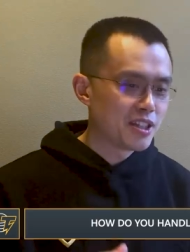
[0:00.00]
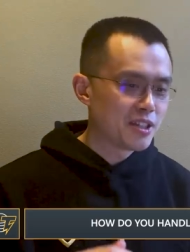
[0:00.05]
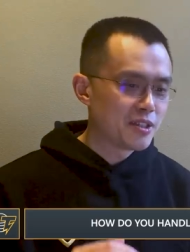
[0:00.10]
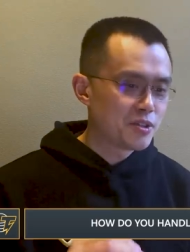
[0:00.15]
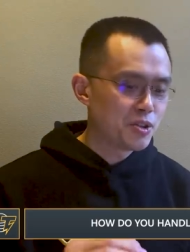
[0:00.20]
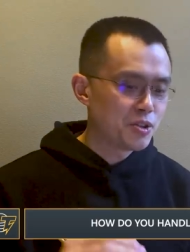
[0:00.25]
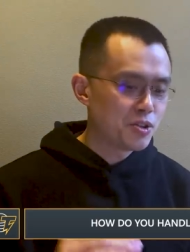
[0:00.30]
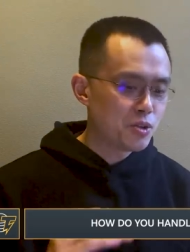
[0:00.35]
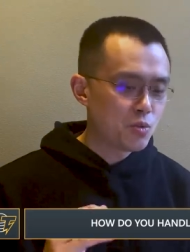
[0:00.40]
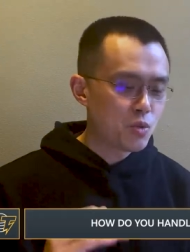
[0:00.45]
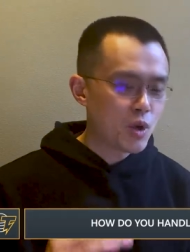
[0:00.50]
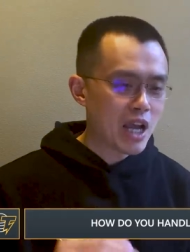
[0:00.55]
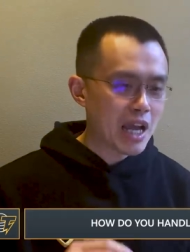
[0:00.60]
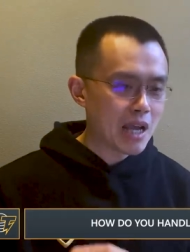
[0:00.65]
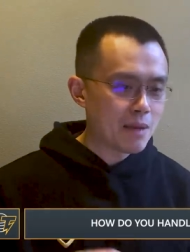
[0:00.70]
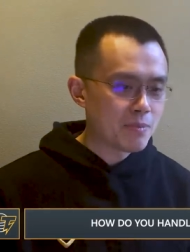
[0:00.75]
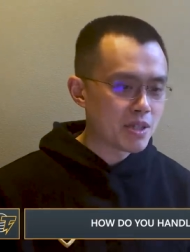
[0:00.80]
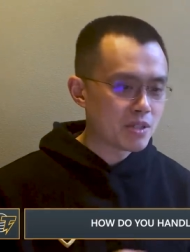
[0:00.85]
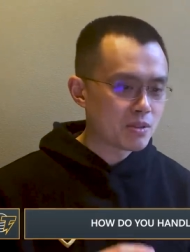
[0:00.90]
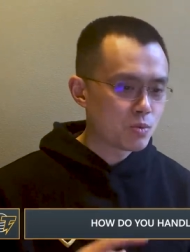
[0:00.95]
uh, do you know what
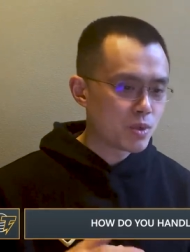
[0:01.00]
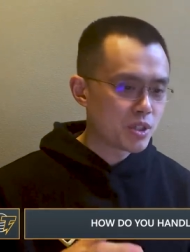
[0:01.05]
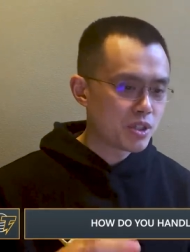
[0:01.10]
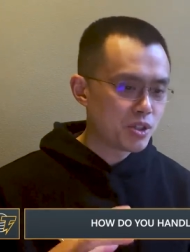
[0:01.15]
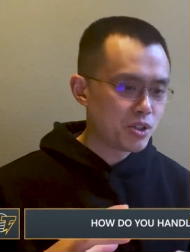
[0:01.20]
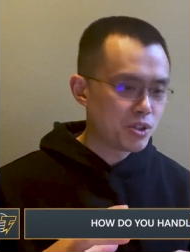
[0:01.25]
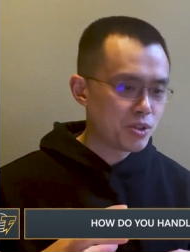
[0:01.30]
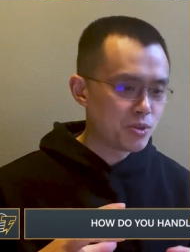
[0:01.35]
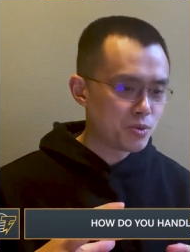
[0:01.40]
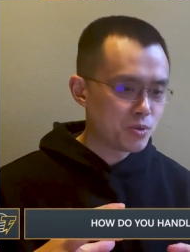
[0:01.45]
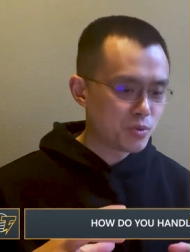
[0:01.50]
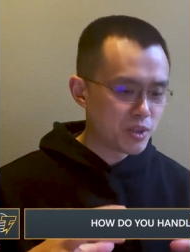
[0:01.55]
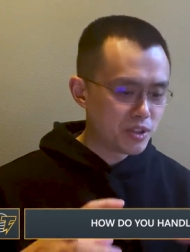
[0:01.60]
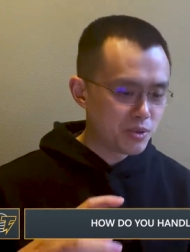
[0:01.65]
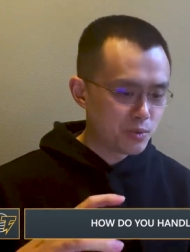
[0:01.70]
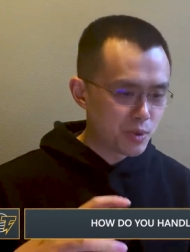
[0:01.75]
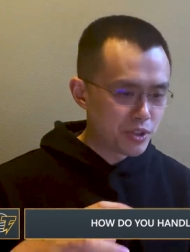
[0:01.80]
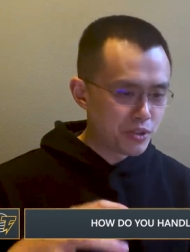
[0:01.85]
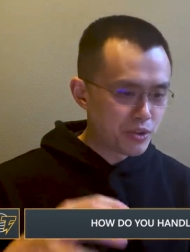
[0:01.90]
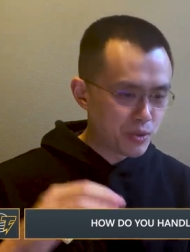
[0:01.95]
happens when you when
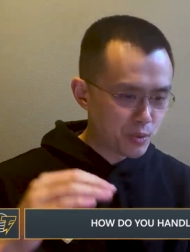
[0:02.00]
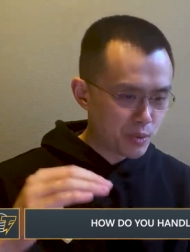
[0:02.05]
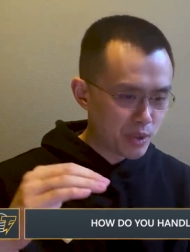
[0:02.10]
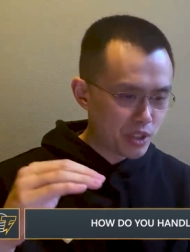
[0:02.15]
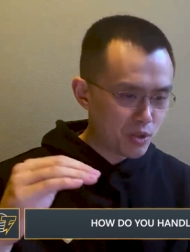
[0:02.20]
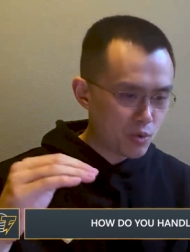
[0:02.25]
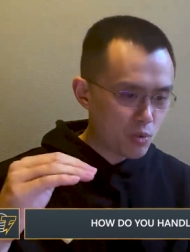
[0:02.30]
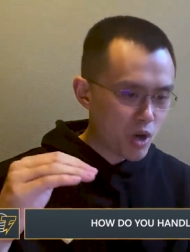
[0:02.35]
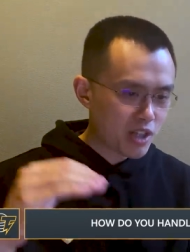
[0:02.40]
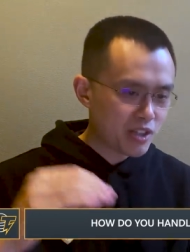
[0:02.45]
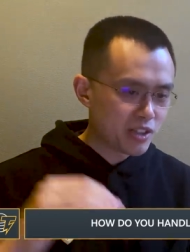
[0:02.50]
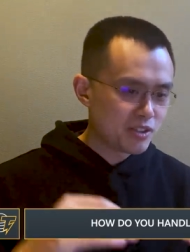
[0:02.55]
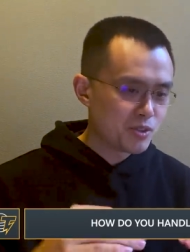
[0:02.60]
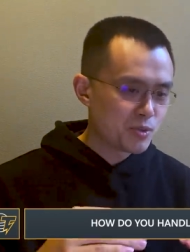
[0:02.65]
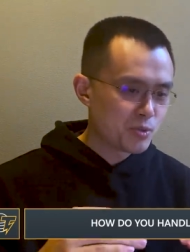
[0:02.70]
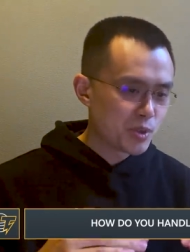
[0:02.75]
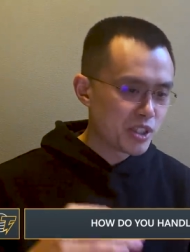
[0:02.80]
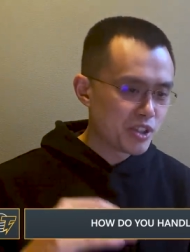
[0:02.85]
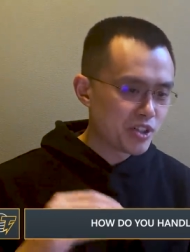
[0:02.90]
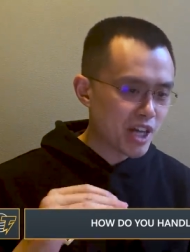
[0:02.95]
you when you when you
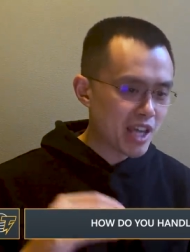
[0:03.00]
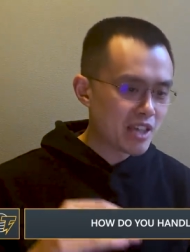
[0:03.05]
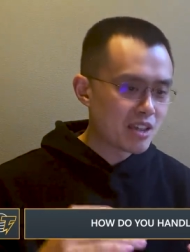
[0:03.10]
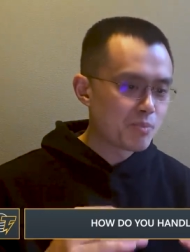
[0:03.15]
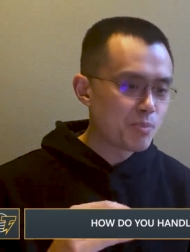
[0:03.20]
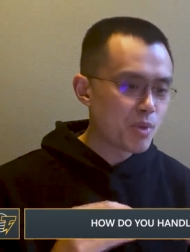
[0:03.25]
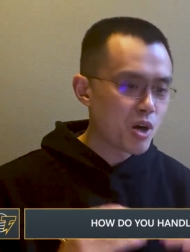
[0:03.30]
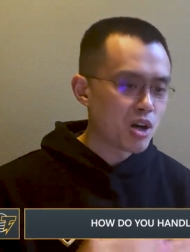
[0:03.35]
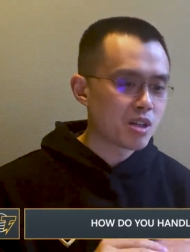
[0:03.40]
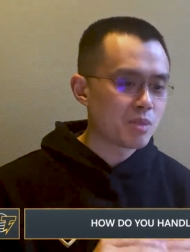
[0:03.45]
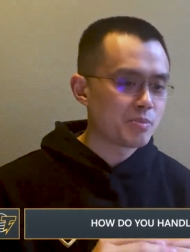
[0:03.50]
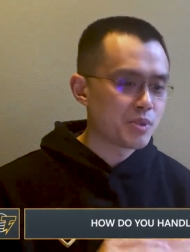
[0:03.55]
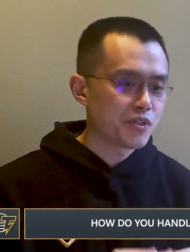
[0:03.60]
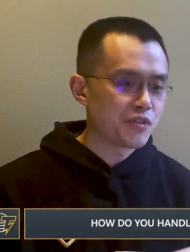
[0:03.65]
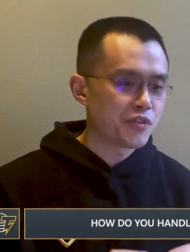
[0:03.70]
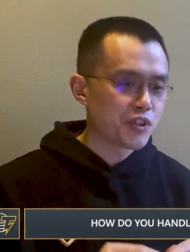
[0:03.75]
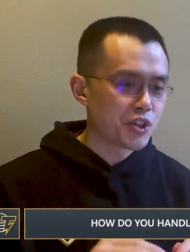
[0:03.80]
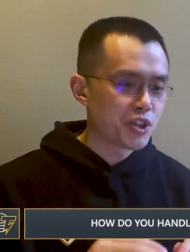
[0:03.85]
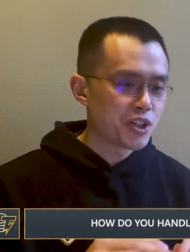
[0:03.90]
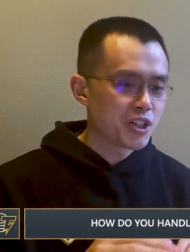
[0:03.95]
walking when you're at the bottom
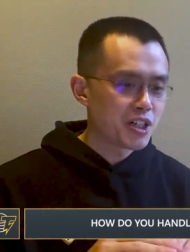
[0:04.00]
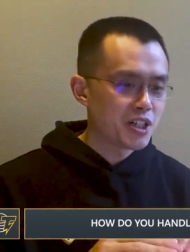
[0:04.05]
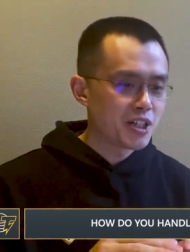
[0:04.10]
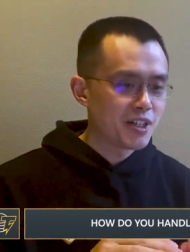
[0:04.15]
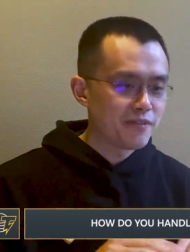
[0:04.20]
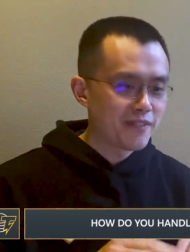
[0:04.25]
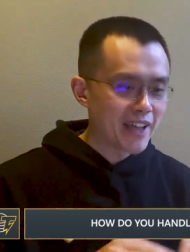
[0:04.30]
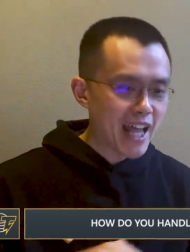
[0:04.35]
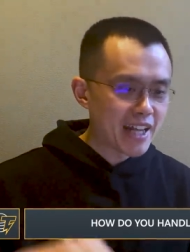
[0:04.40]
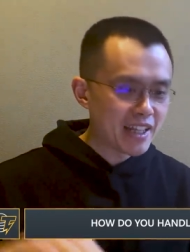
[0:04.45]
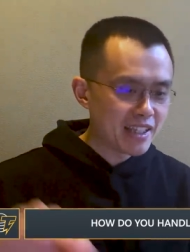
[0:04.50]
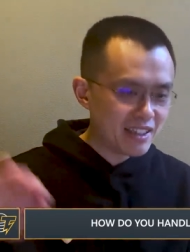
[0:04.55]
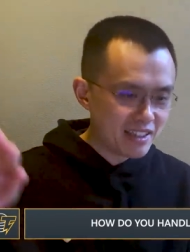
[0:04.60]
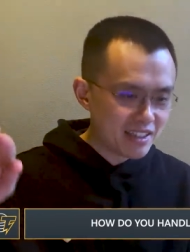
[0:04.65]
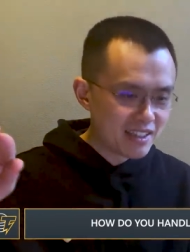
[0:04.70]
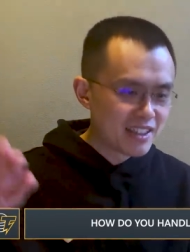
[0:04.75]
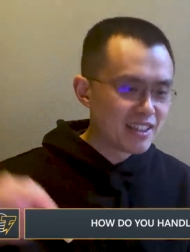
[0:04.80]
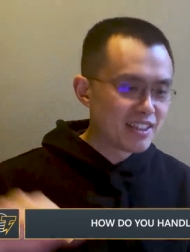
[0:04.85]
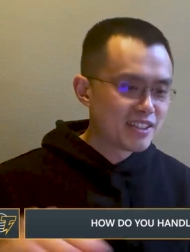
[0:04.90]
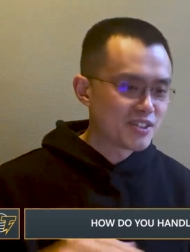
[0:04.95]
of your
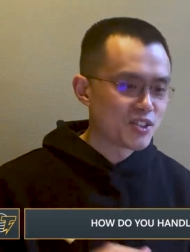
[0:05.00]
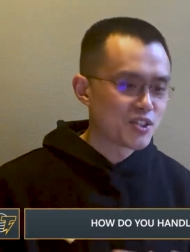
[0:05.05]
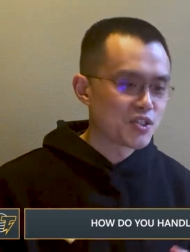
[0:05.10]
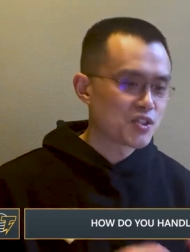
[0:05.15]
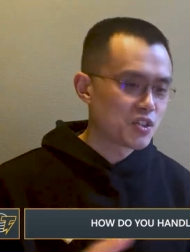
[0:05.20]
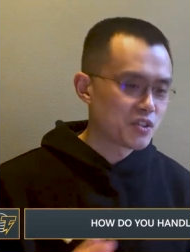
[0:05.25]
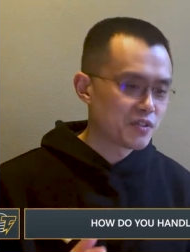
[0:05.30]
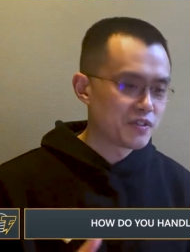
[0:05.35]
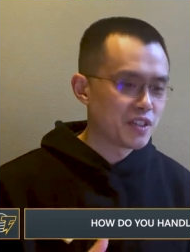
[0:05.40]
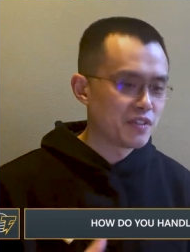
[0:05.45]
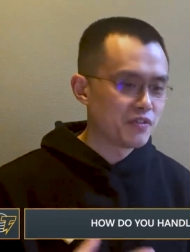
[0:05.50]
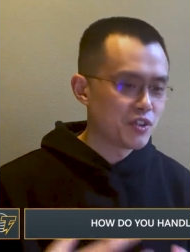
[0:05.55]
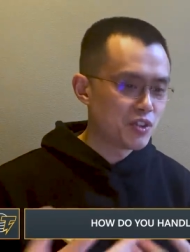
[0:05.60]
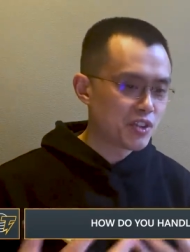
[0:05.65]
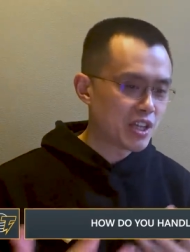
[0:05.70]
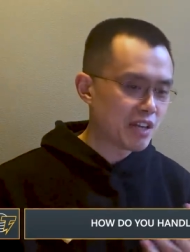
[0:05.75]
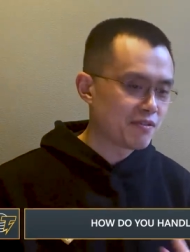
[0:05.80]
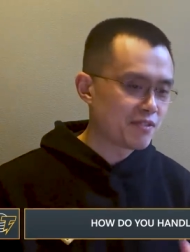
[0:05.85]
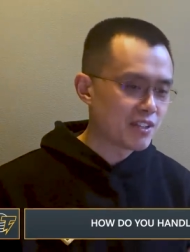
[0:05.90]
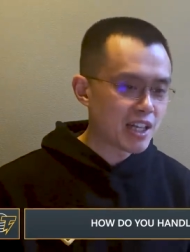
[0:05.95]
valley? So sort of if you
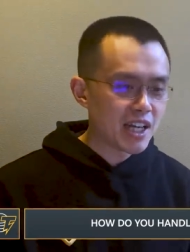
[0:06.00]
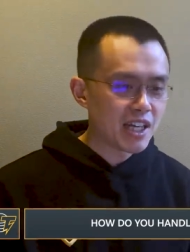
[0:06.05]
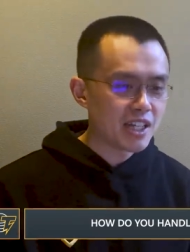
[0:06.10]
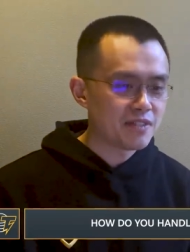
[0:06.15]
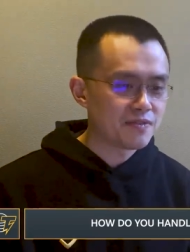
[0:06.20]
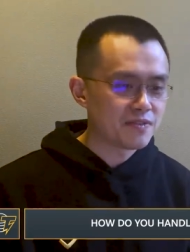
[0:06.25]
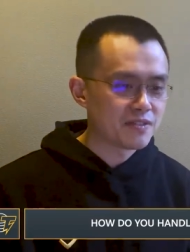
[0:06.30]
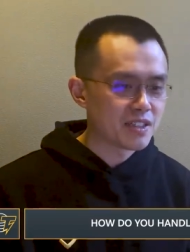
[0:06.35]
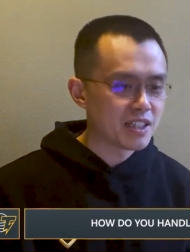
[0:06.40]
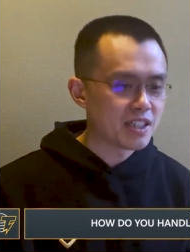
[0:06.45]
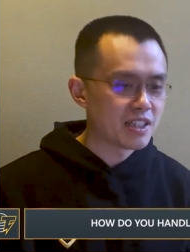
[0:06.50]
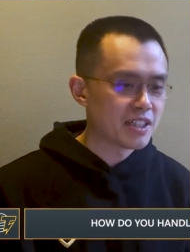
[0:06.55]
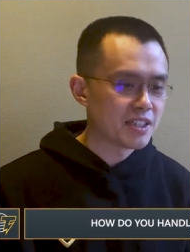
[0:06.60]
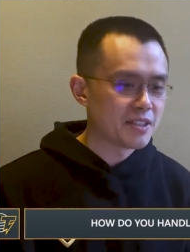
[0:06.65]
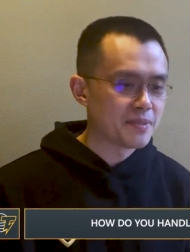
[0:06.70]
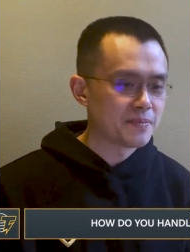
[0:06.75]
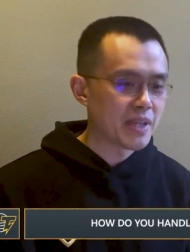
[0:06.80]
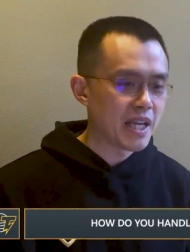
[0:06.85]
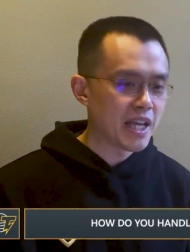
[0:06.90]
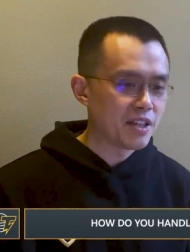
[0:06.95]
look at life
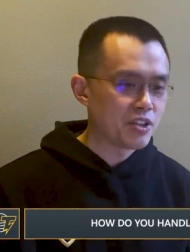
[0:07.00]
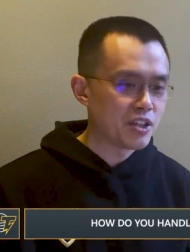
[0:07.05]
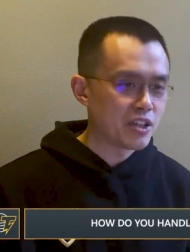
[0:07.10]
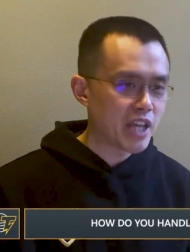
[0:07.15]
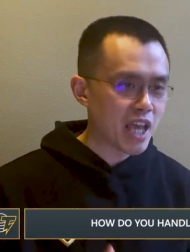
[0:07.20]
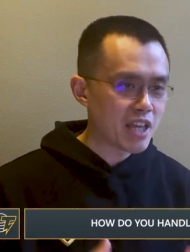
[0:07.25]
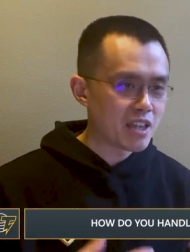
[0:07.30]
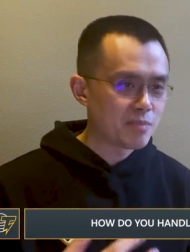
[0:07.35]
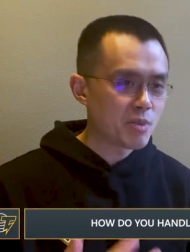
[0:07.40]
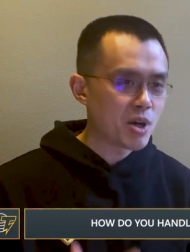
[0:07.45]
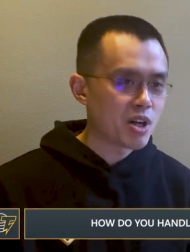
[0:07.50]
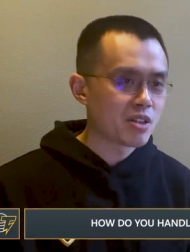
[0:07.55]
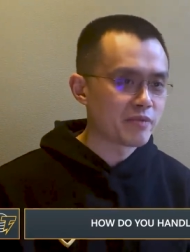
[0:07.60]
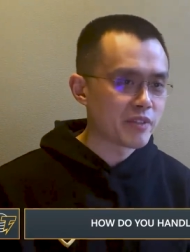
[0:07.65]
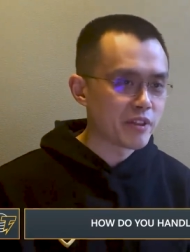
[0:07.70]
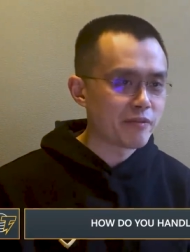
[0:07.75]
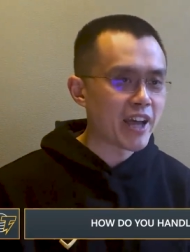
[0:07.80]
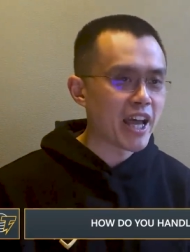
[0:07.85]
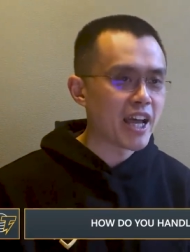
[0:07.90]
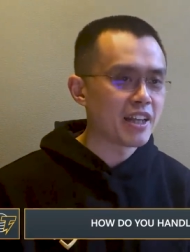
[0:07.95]
um, and you're at the bottom
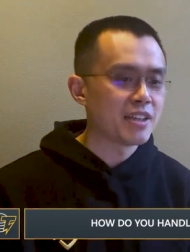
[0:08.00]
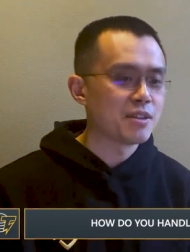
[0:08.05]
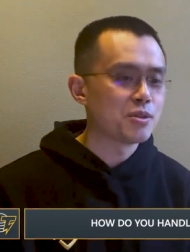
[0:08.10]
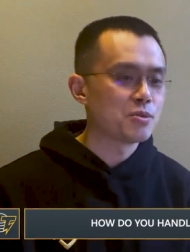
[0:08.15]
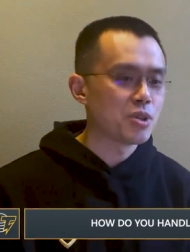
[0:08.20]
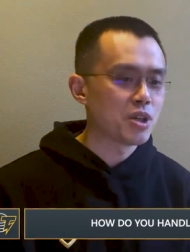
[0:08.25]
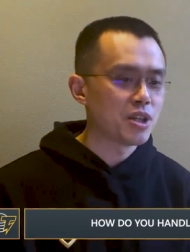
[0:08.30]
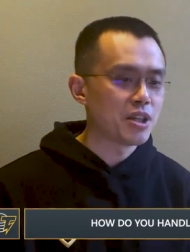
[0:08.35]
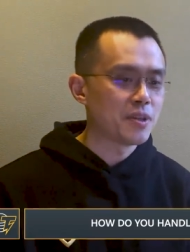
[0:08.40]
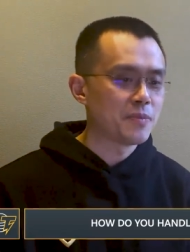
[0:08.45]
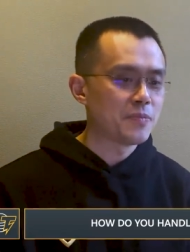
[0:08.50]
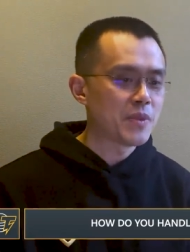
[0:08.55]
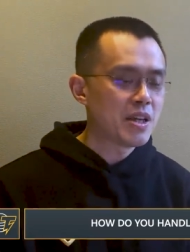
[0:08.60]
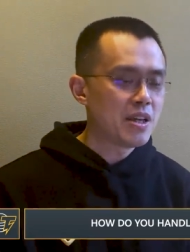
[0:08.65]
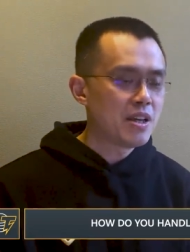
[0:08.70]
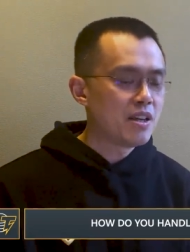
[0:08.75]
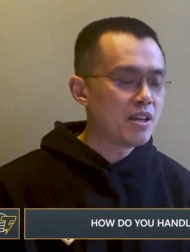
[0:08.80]
of the valley." Uh,